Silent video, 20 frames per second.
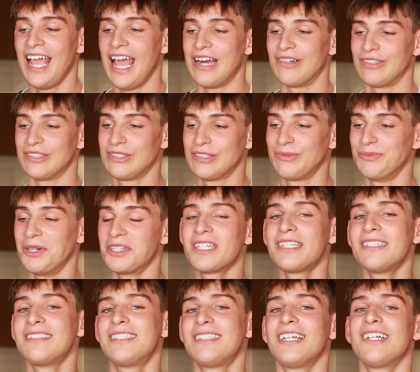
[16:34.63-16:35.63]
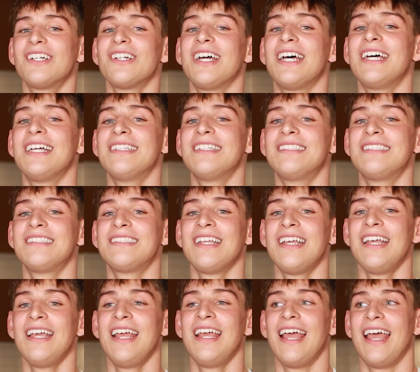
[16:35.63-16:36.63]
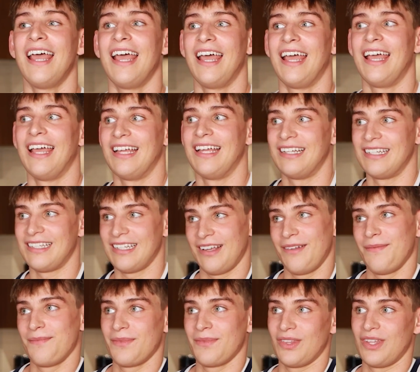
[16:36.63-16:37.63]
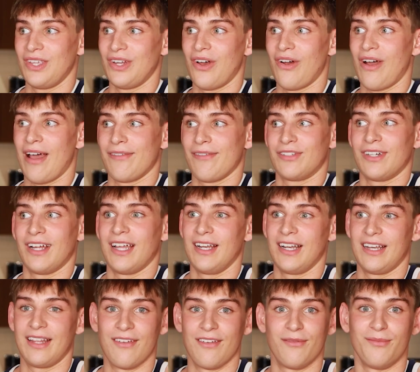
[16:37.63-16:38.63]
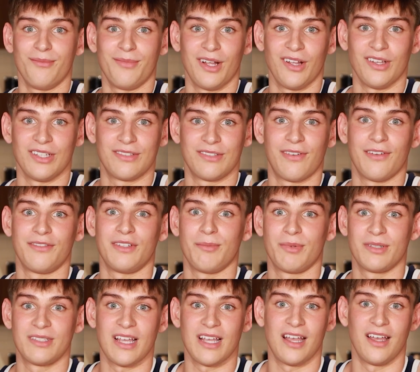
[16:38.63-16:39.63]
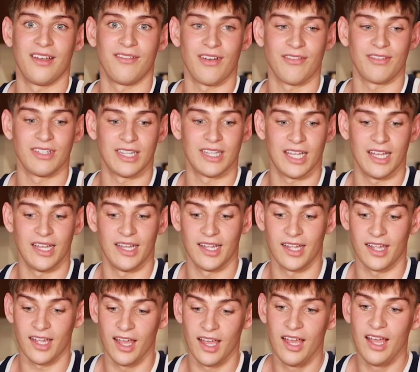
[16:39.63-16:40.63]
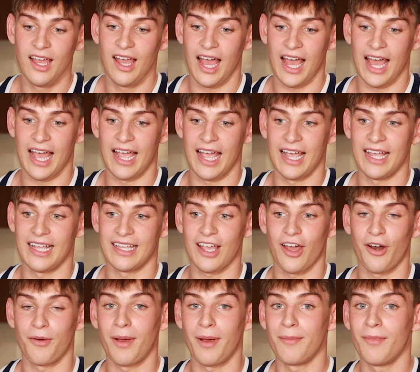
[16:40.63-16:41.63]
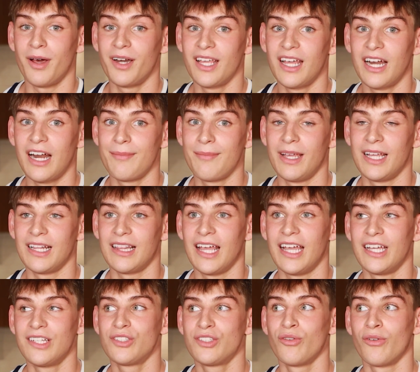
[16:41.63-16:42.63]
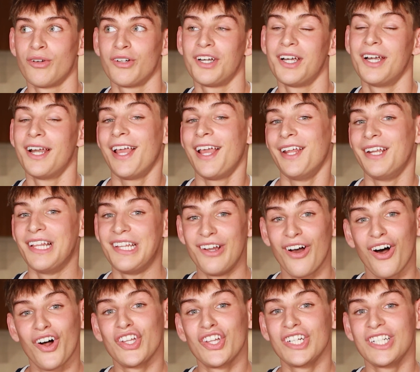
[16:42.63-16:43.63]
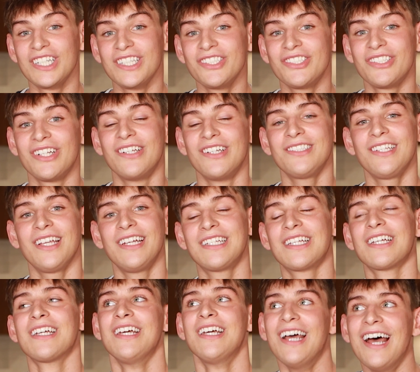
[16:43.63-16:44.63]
and we're smoking cigarettes, and you know, after I had given Bill his 50% of everything, I counted my money and I made like $280, and I was like,